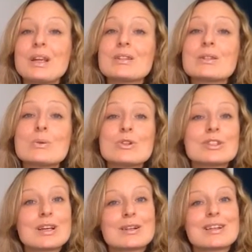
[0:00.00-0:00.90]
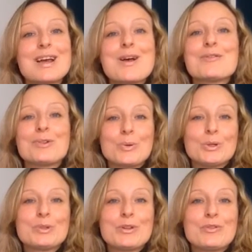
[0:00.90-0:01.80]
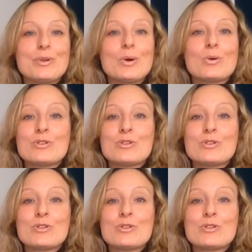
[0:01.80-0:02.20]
So just start flowing with the flow,